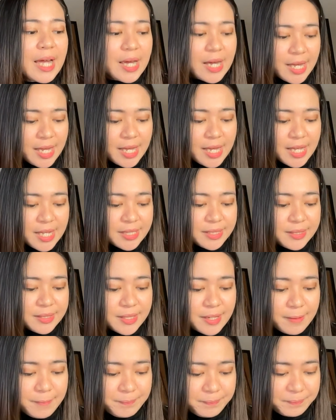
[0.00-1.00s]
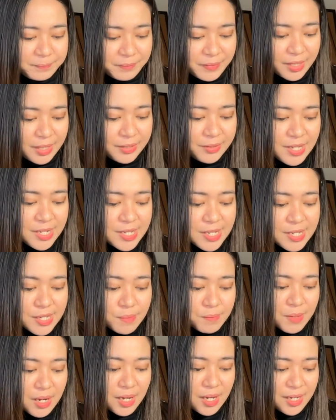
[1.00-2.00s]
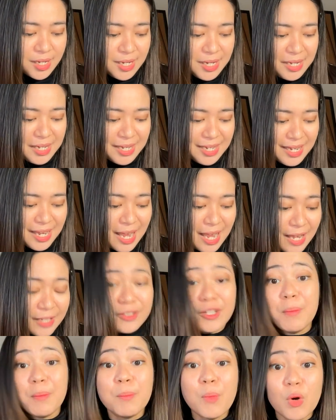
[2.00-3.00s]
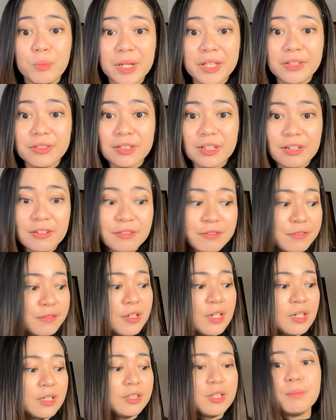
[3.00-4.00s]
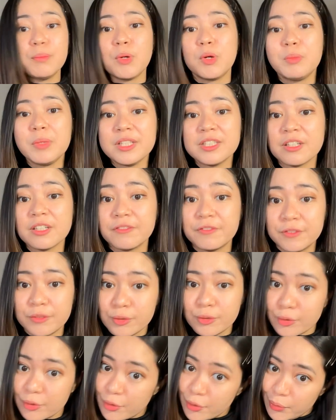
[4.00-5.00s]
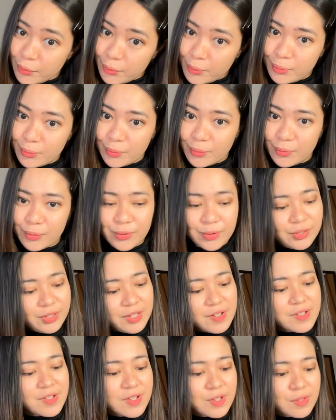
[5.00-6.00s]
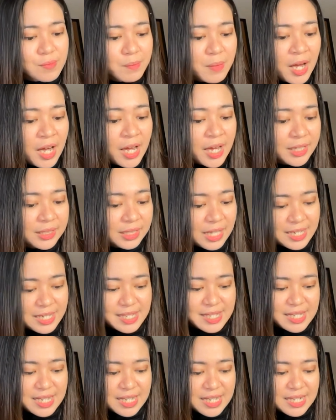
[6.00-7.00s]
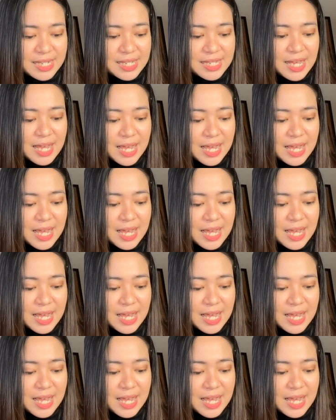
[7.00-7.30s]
And this is my the moment of truth. This is my license.